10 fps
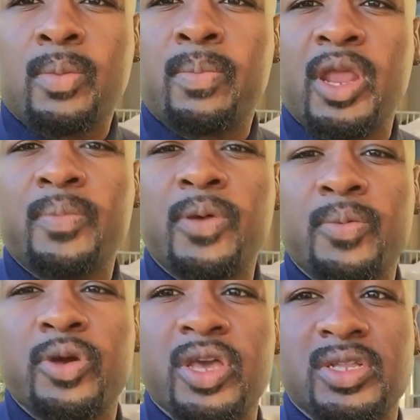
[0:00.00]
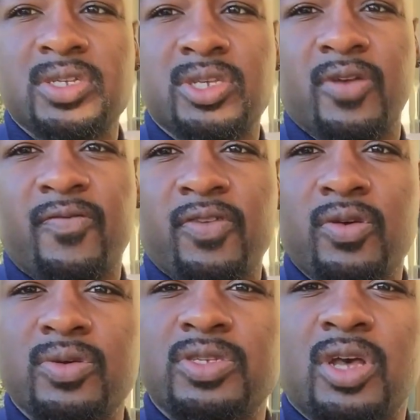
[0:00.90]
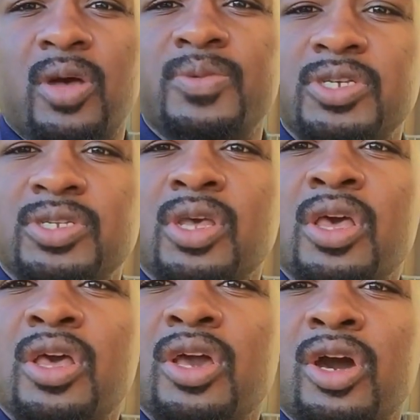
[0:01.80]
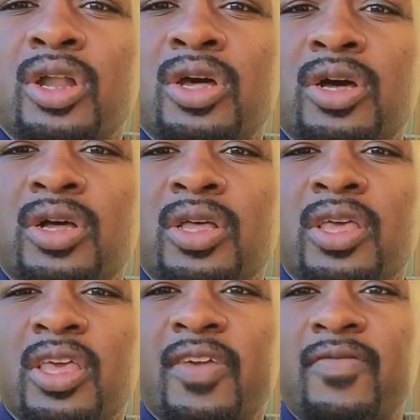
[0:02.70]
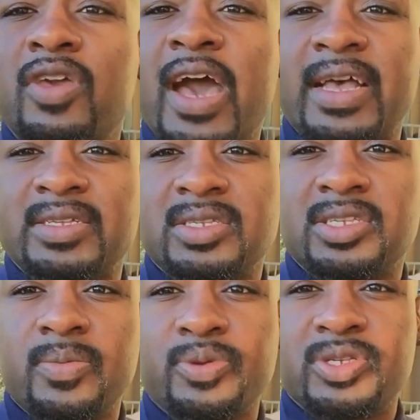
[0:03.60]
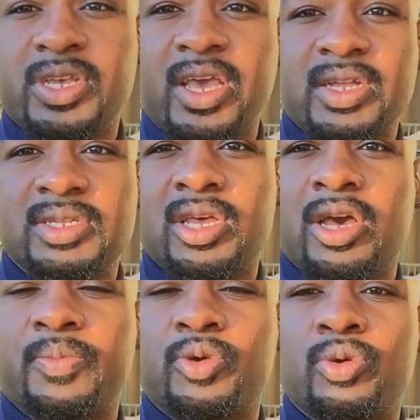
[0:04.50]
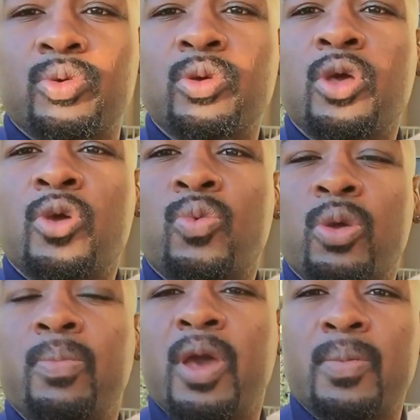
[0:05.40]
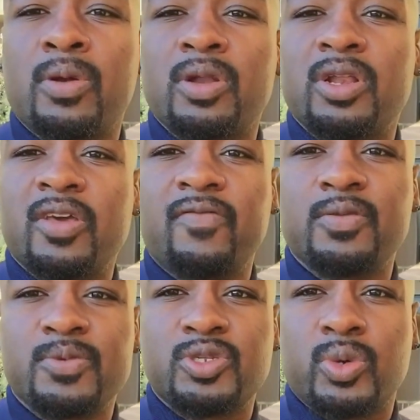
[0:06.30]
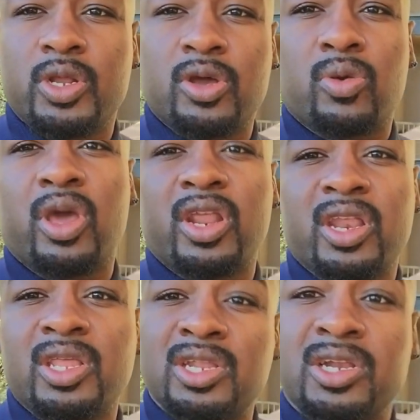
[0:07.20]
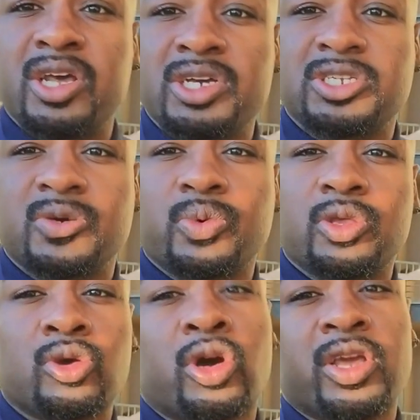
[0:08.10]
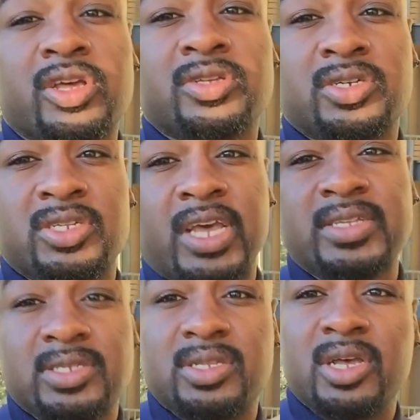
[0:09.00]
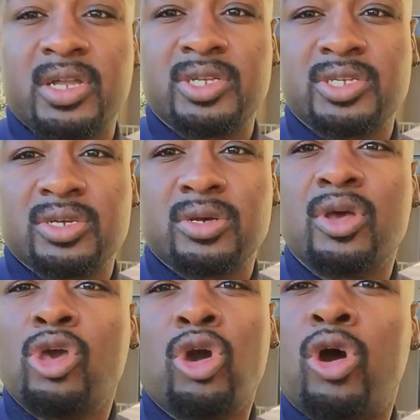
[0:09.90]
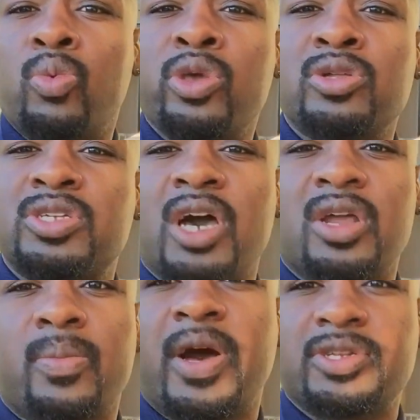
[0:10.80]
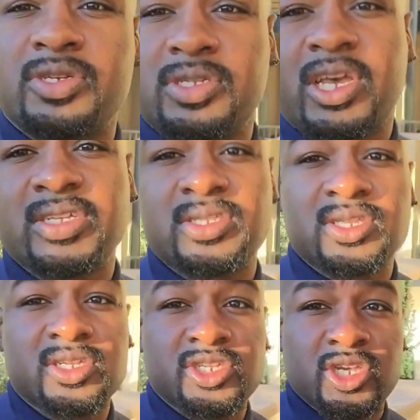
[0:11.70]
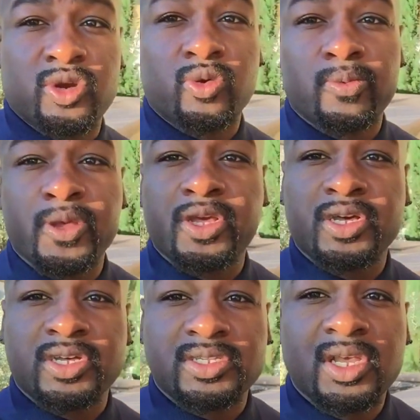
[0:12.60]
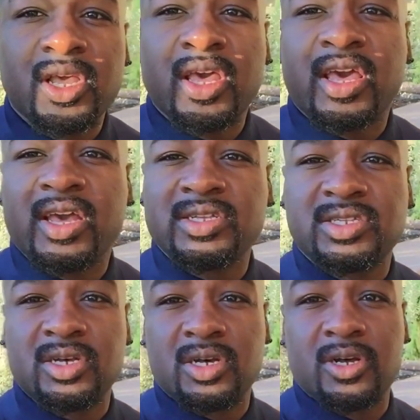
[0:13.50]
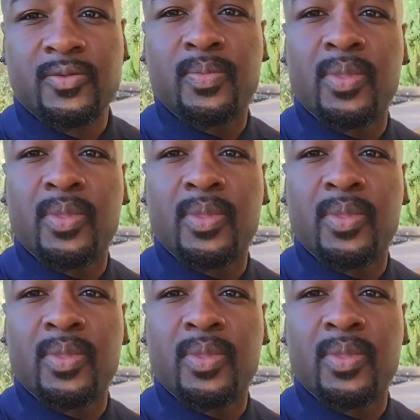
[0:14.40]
Many people get this confused, so I'm just gonna give you guys a simple saying to help you remember the difference between a credit and a deduction when you're going to get your taxes done this year, or when you're talking about your taxes in general, because it's the